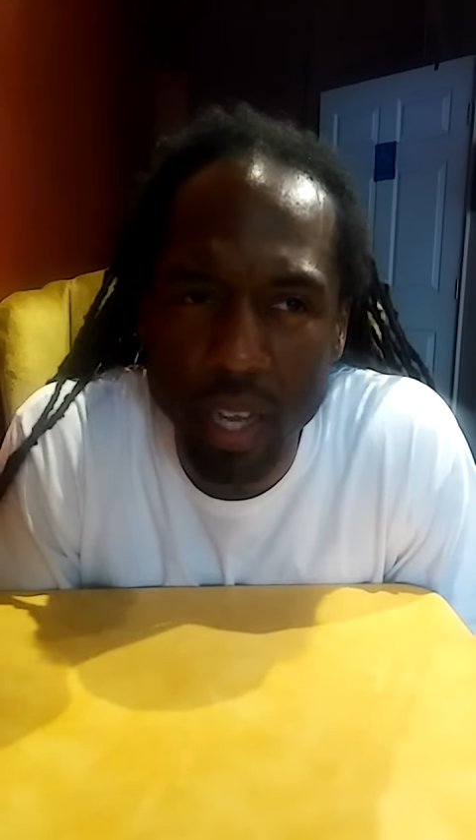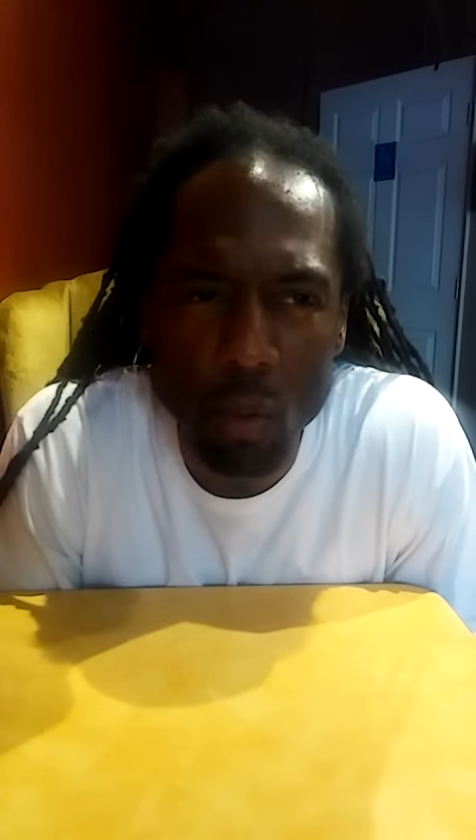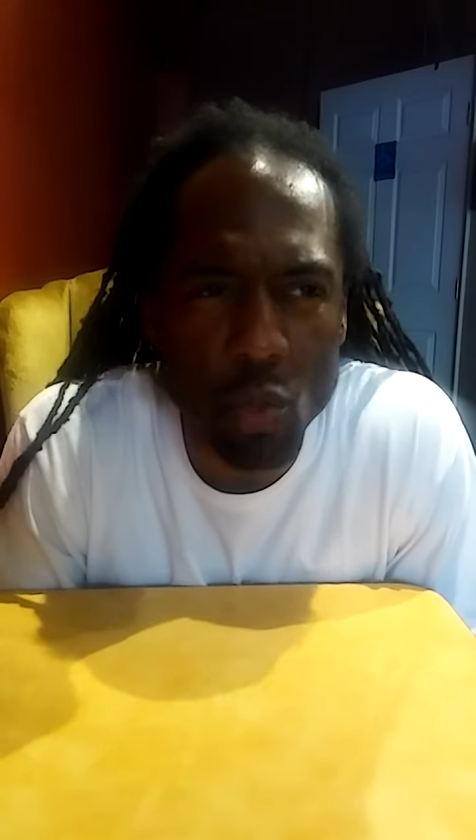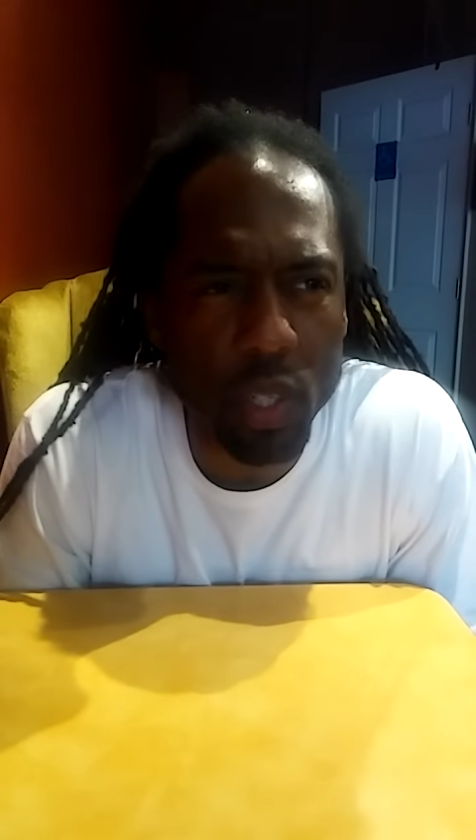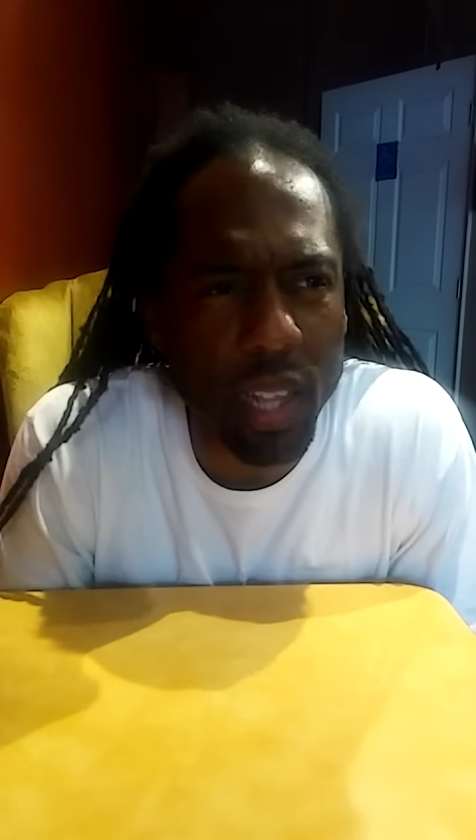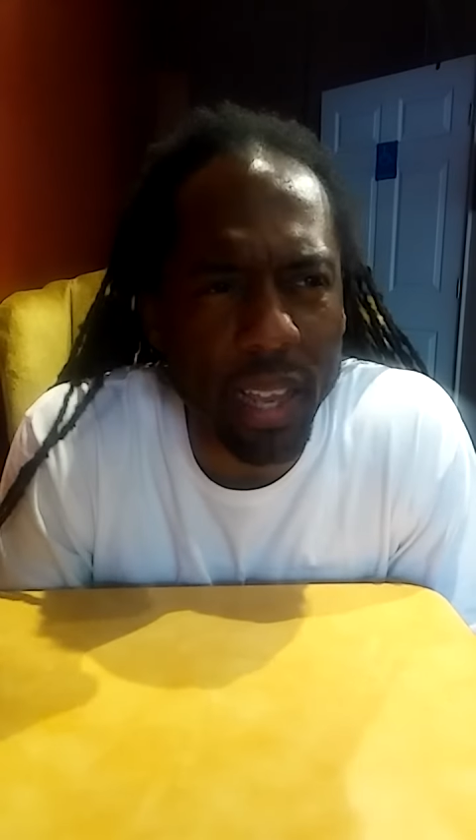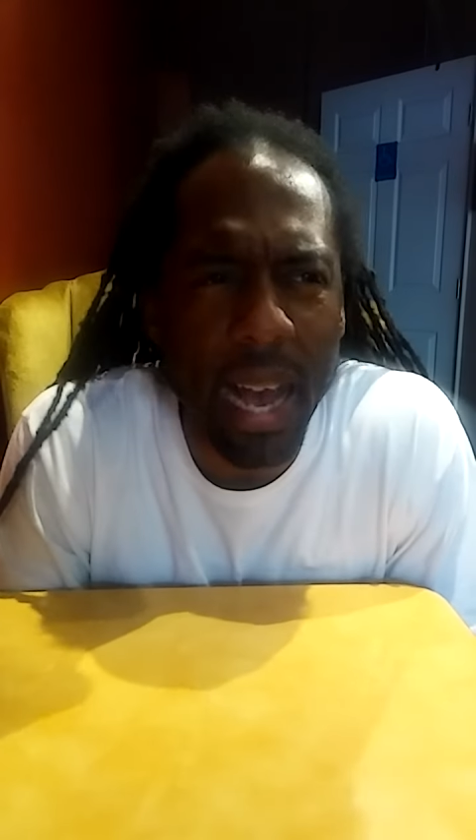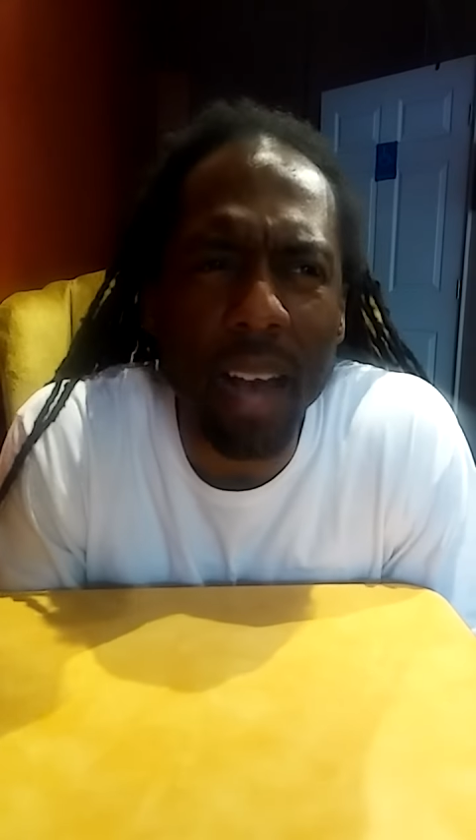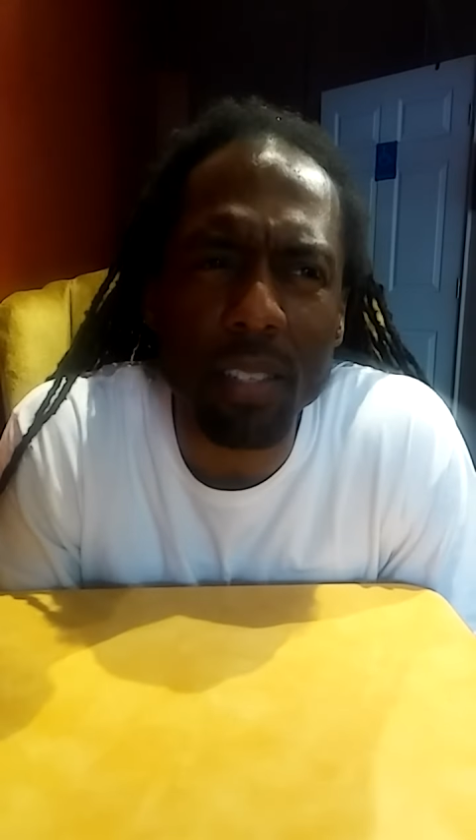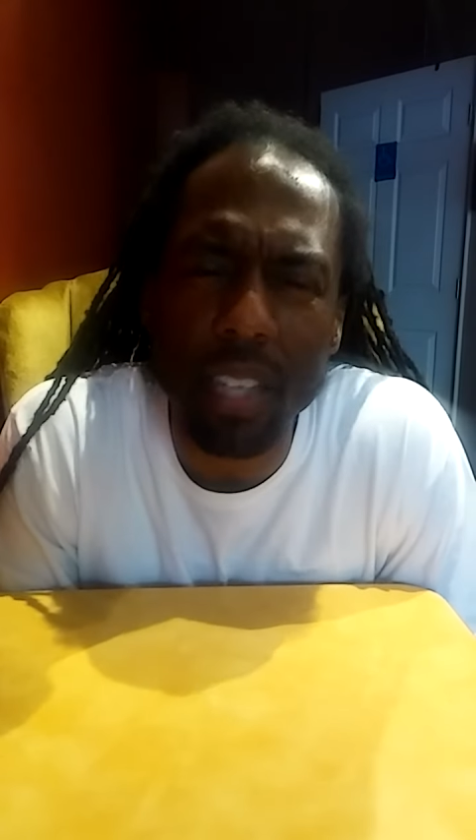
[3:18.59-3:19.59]
and I was wondering, like,
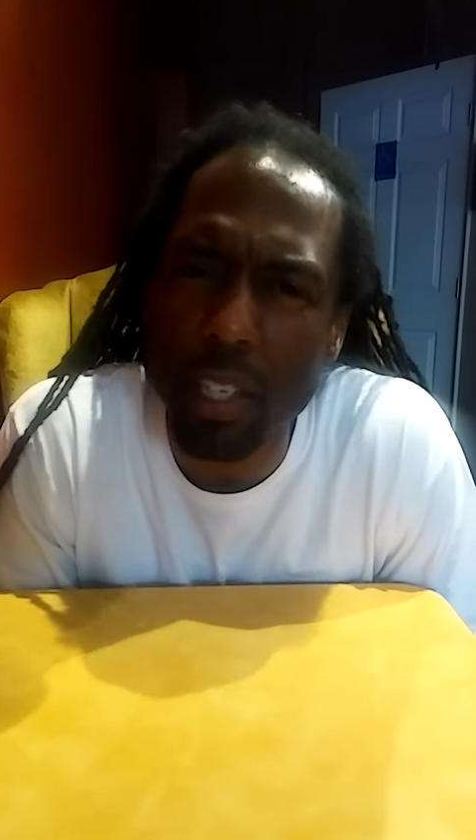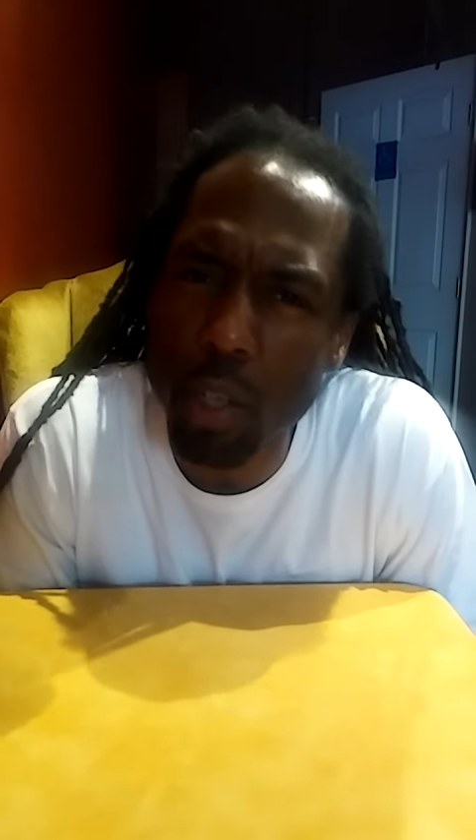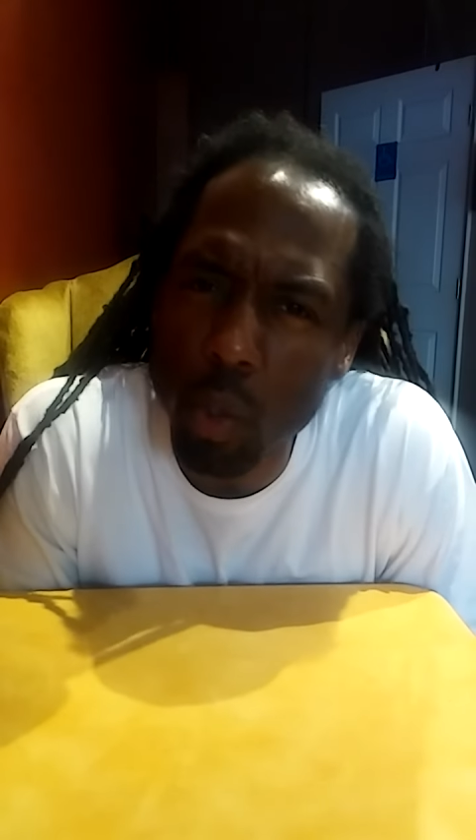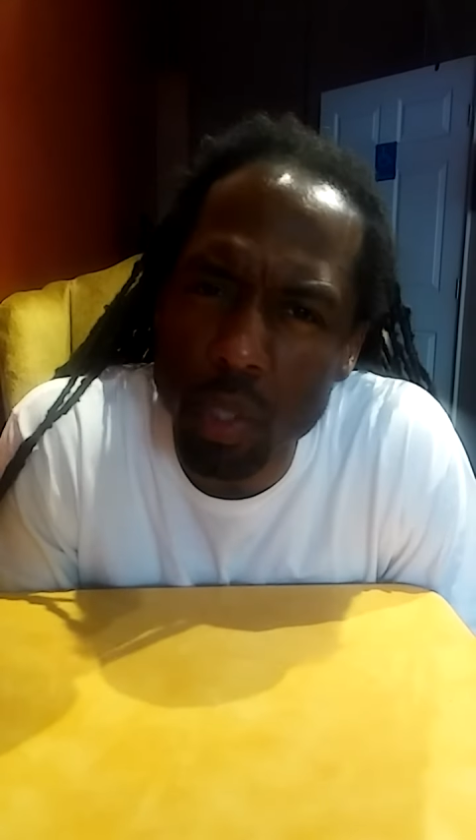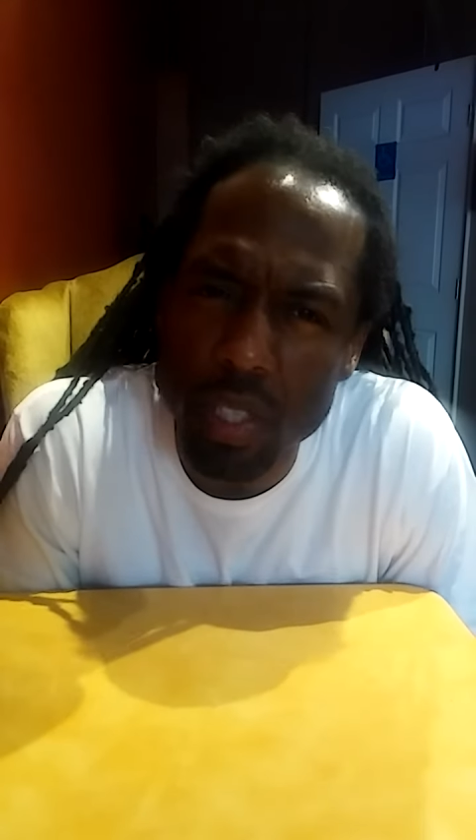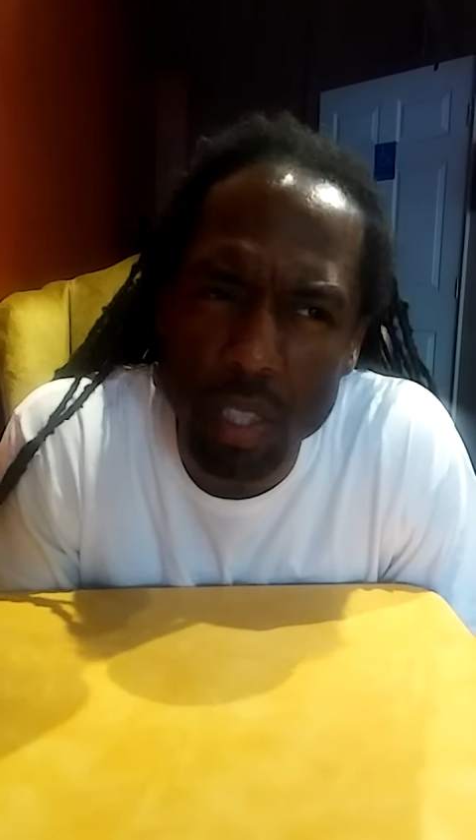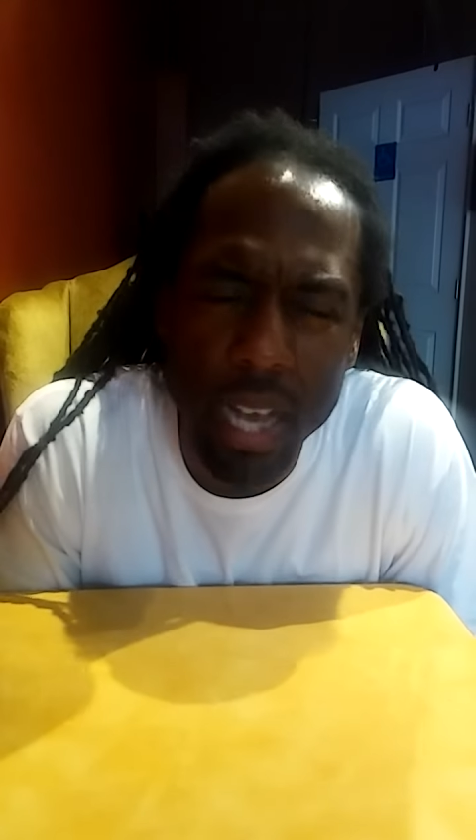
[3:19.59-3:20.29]
how did they know this,